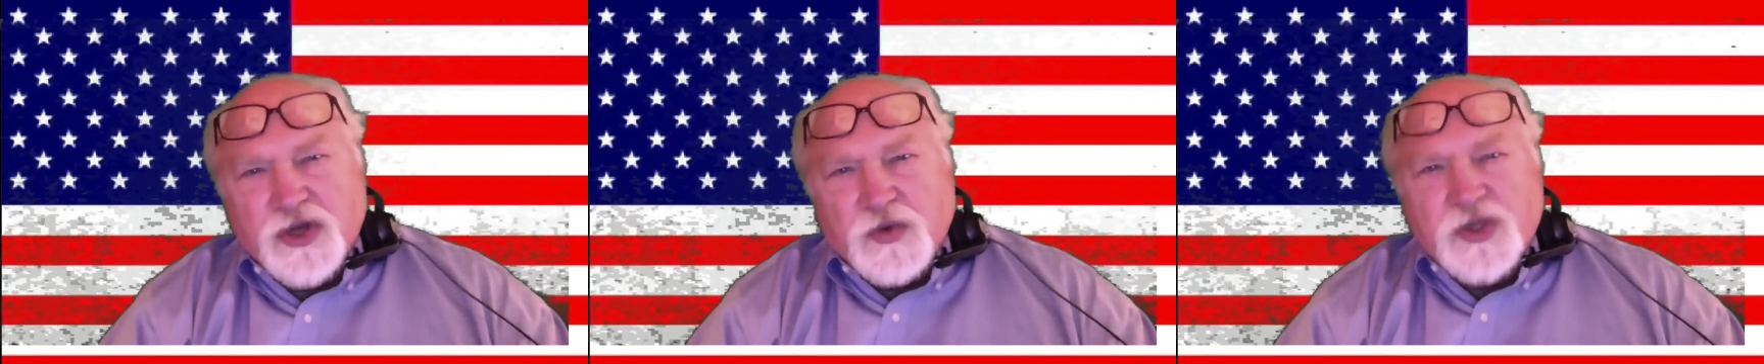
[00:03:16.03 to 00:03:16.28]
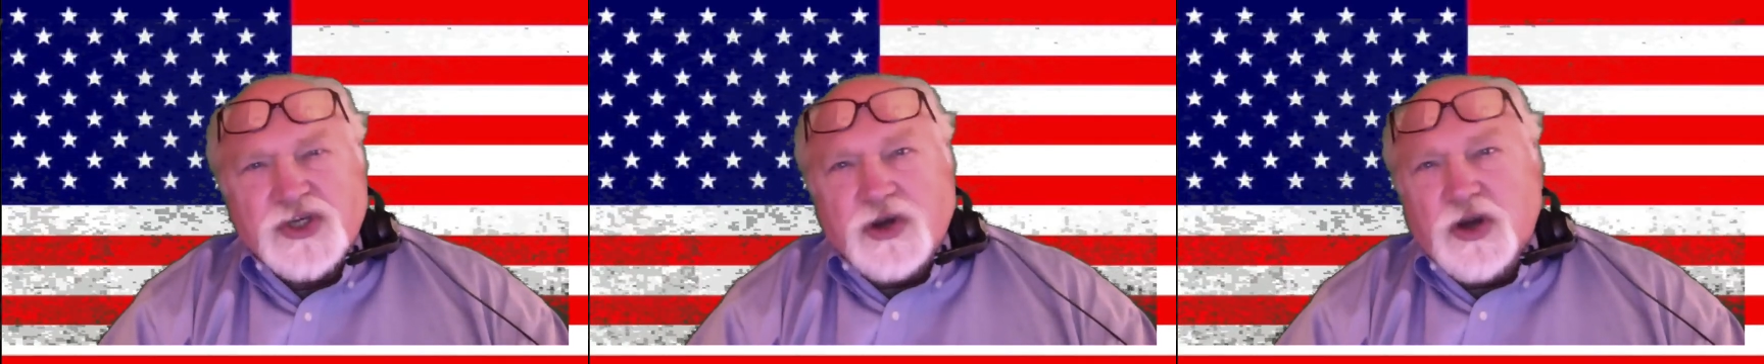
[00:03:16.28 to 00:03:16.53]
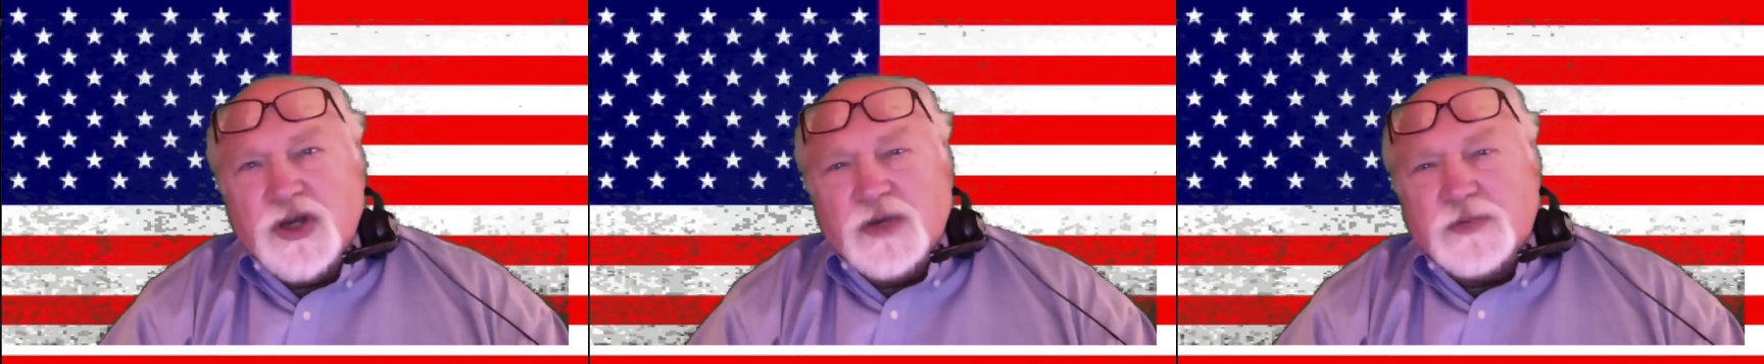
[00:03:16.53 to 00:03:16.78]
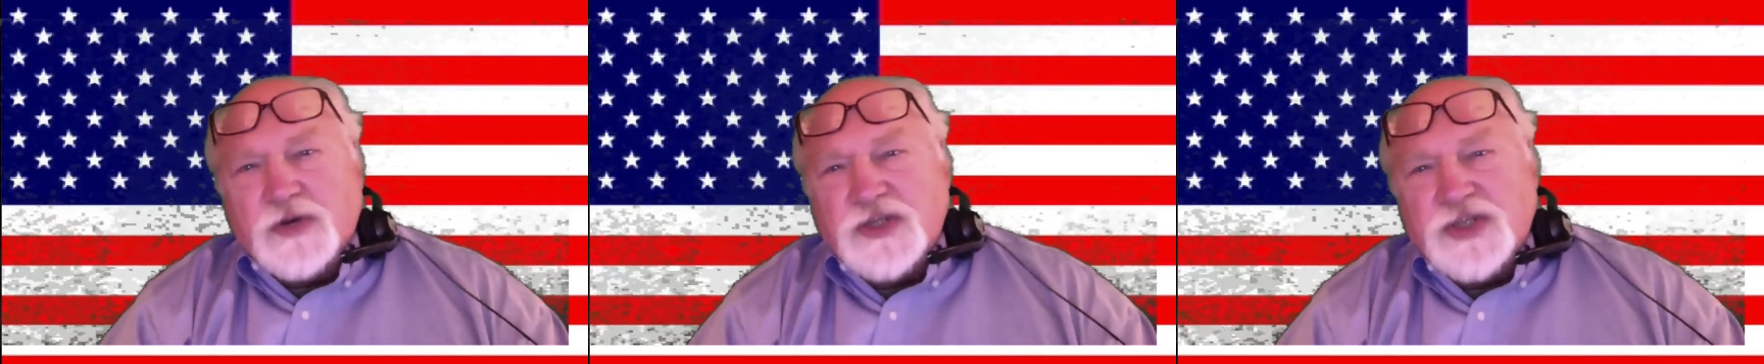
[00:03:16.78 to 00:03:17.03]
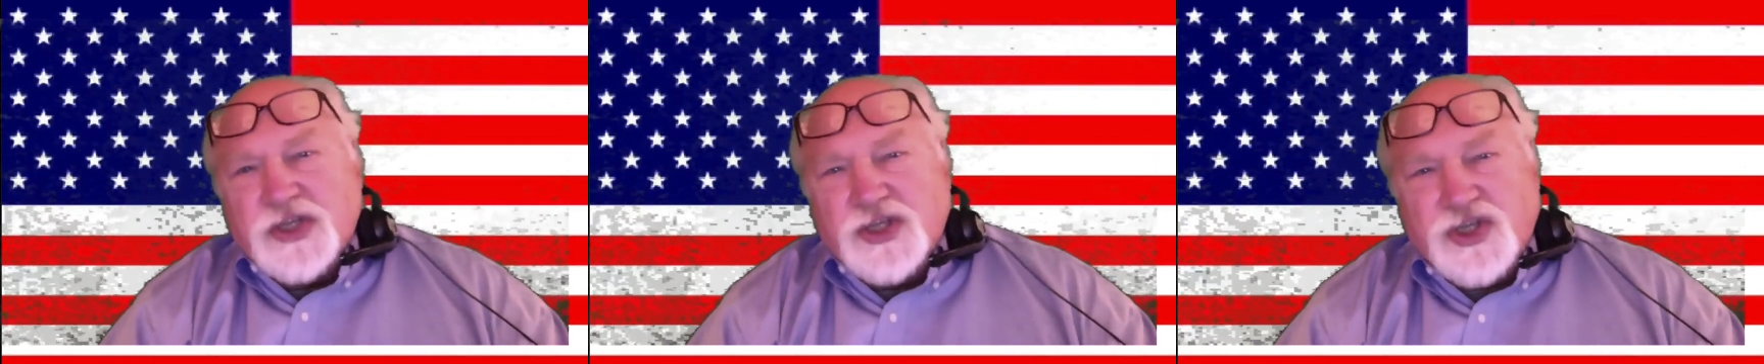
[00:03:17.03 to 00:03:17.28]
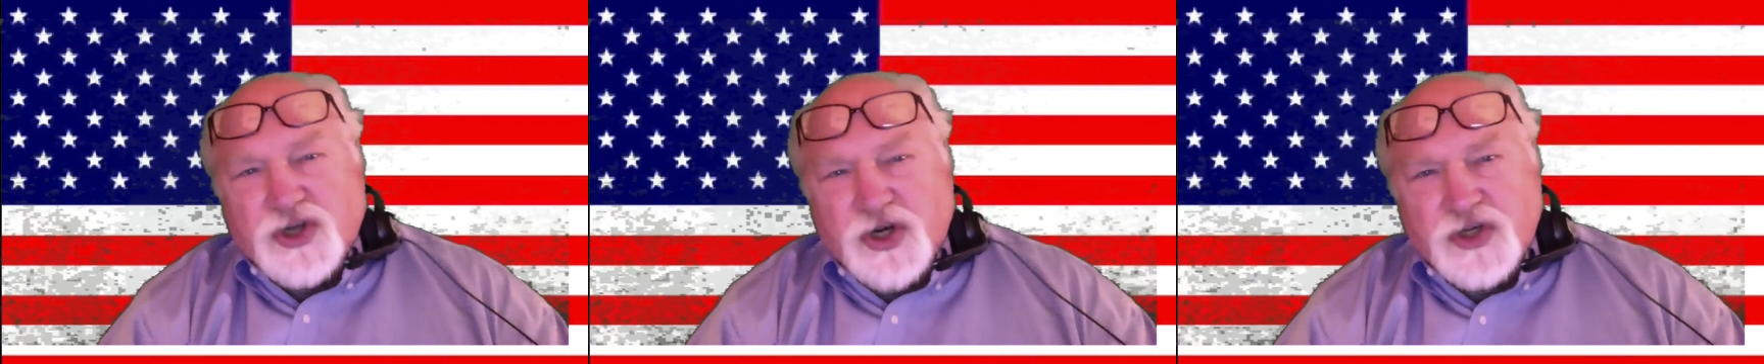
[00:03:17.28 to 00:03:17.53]
which, according to President
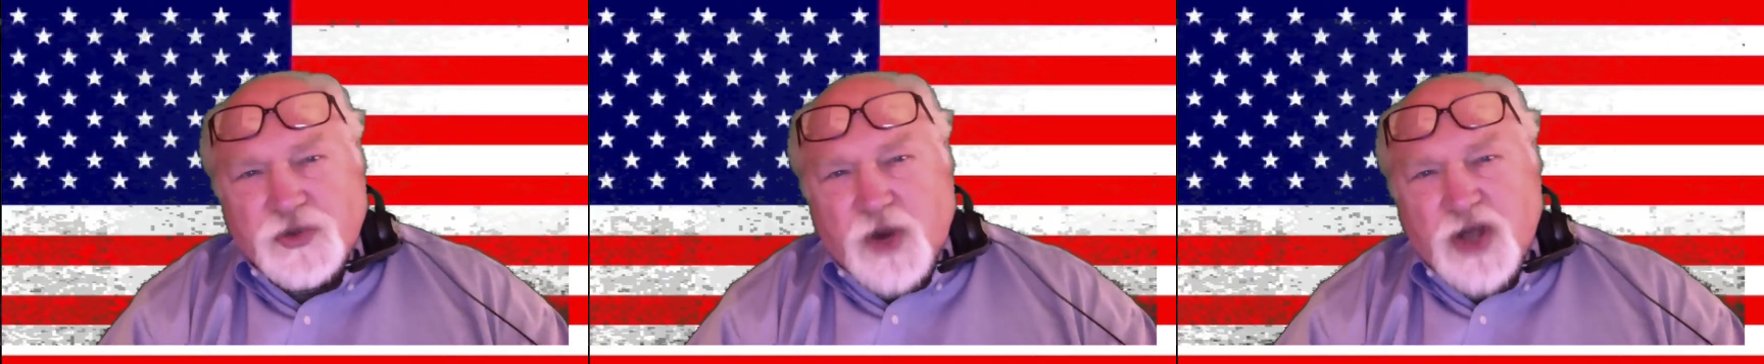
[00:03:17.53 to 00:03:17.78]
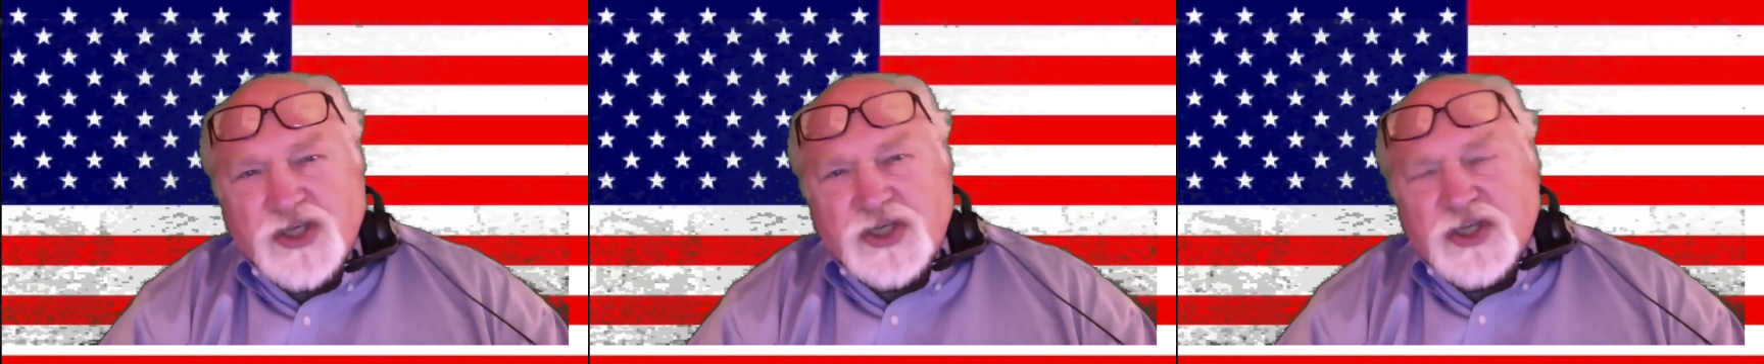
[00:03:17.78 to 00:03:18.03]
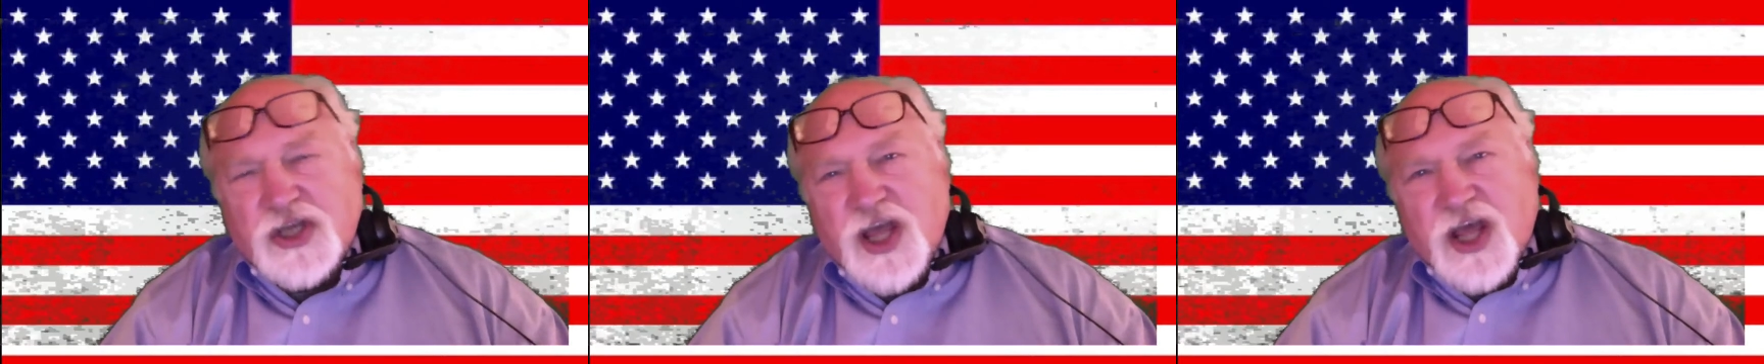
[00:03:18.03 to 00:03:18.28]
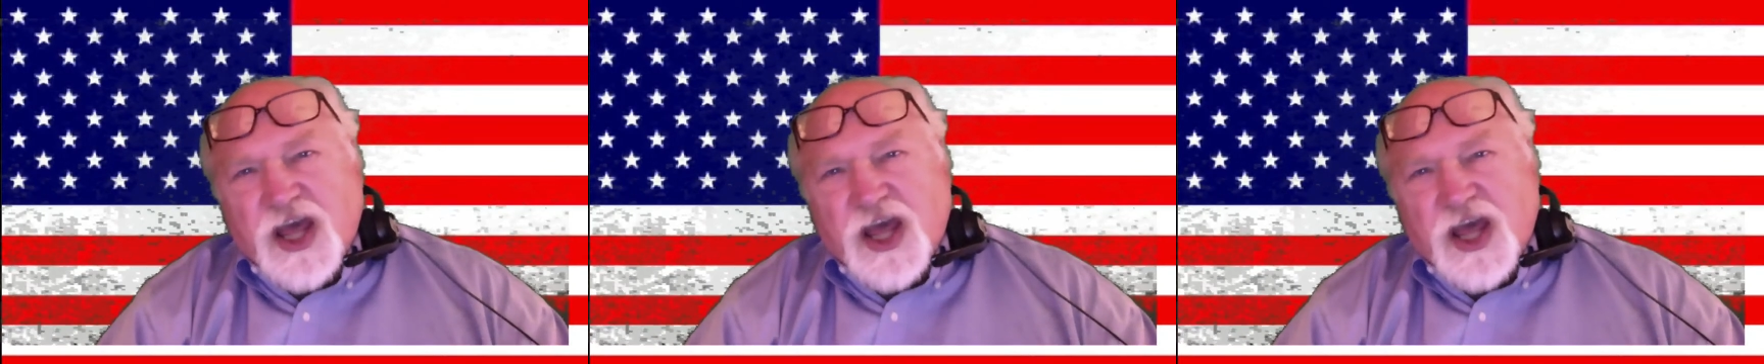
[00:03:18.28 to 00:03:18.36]
George Washington,